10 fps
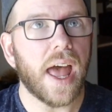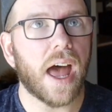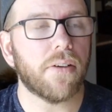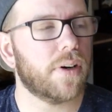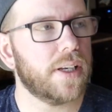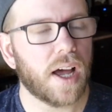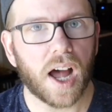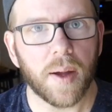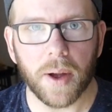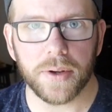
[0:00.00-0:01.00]
every
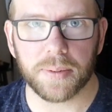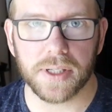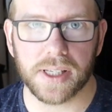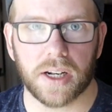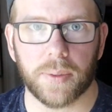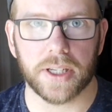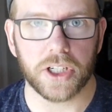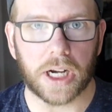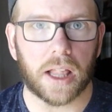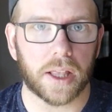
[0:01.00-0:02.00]
time I was presented with a
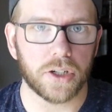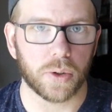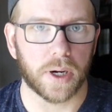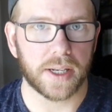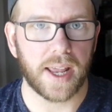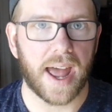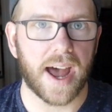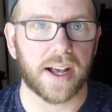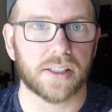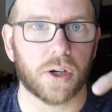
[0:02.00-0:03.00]
challenge or a
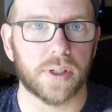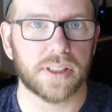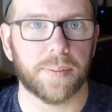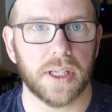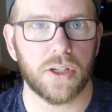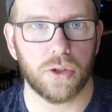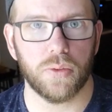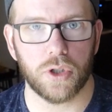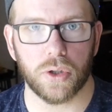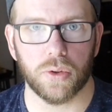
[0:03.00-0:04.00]
task or something
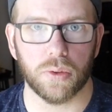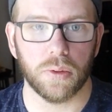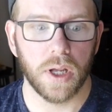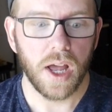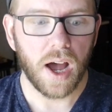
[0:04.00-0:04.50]
to do,